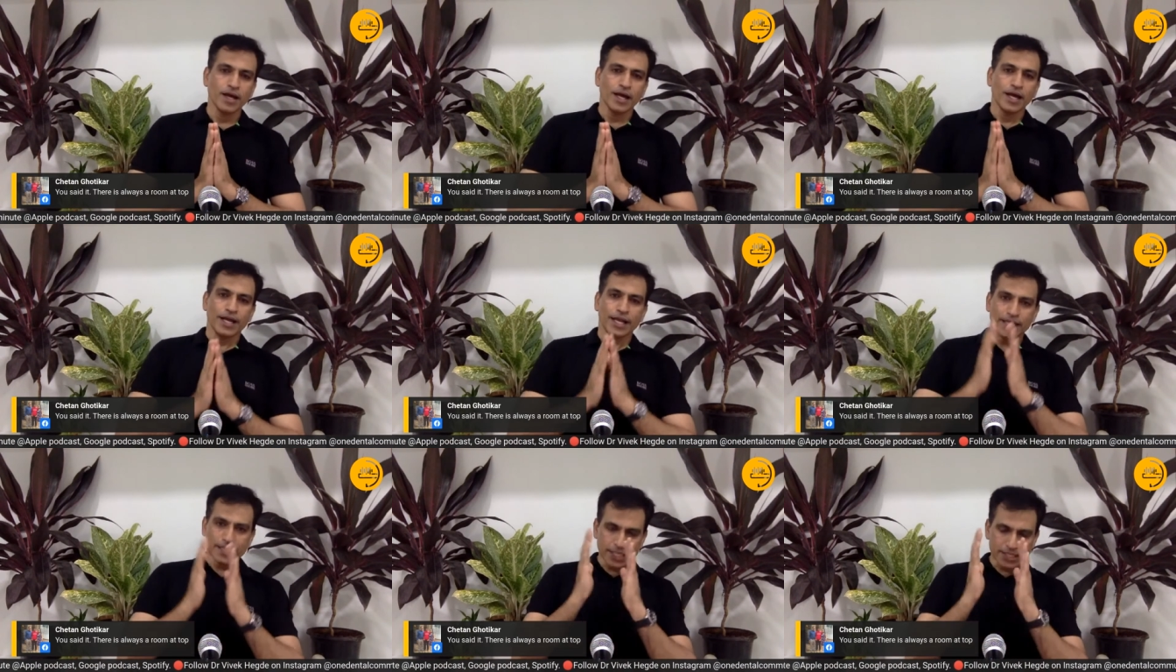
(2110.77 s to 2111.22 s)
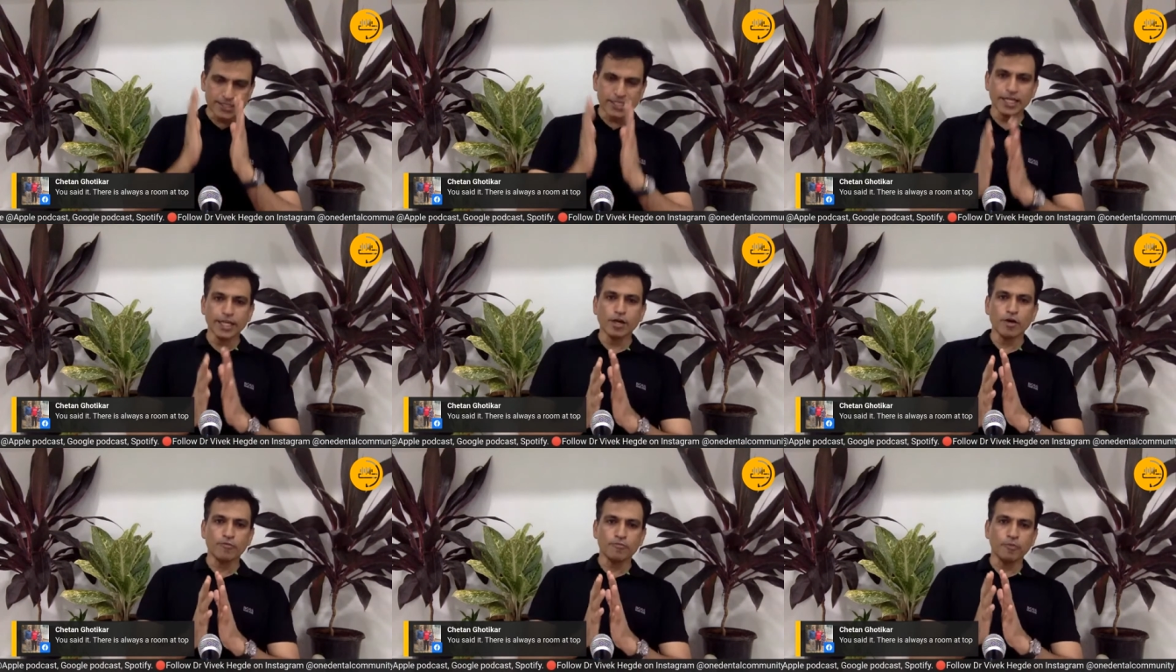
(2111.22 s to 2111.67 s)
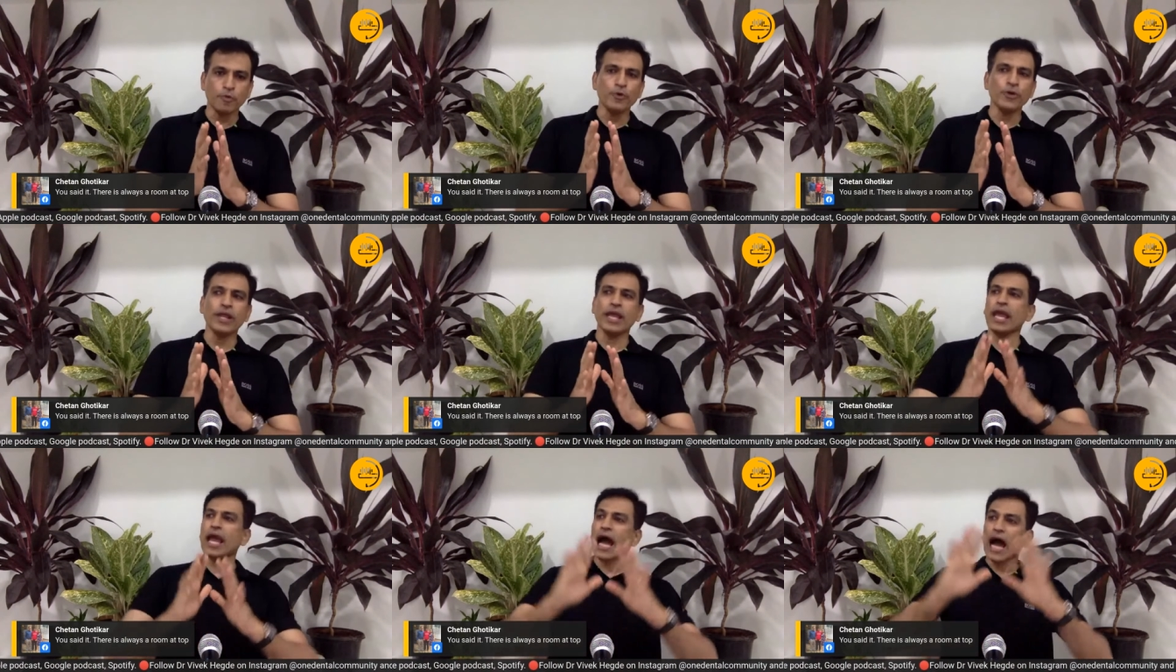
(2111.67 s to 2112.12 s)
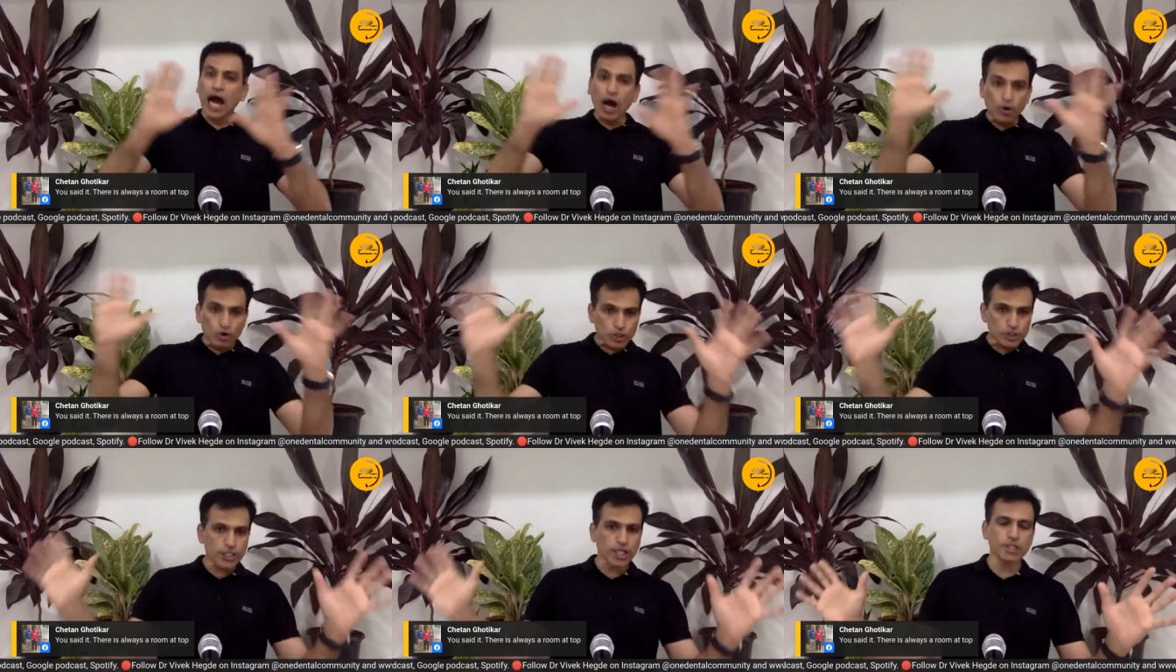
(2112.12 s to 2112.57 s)
In the city of Pune,
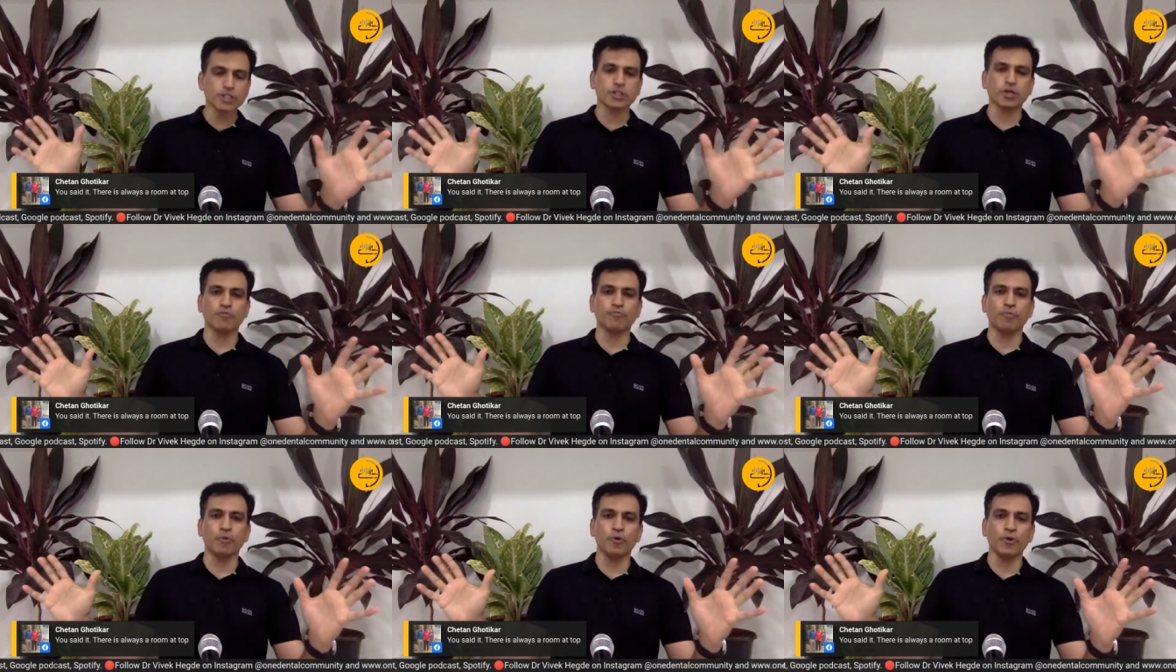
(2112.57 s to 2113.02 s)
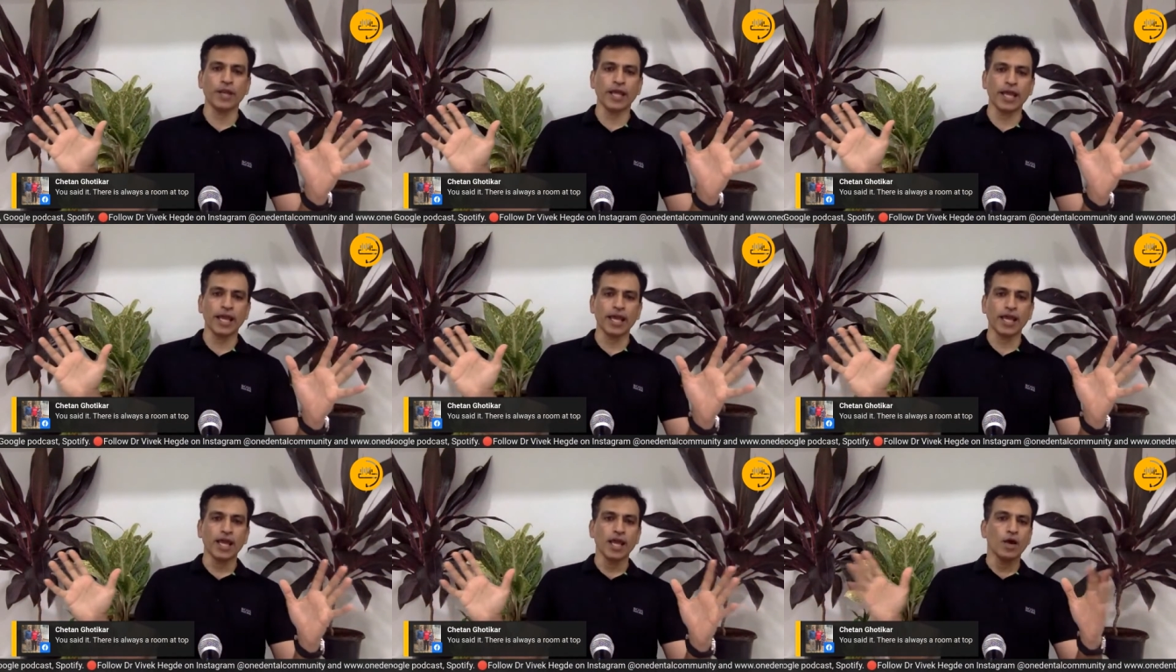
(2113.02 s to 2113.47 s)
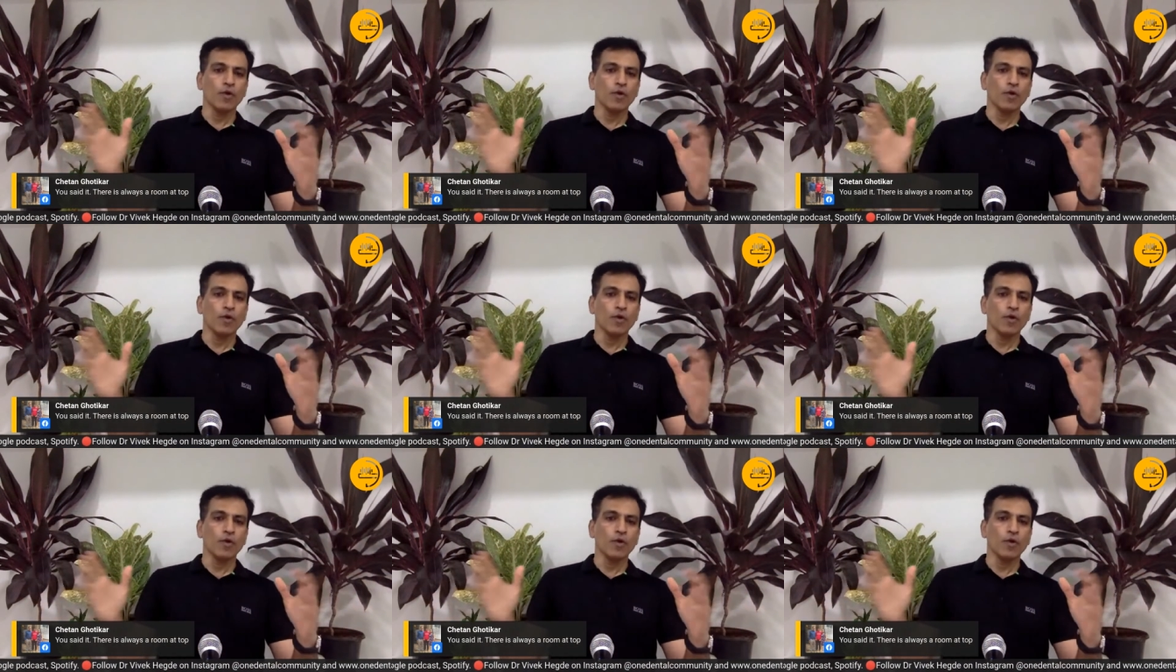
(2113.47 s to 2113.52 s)
outskirts of Pune,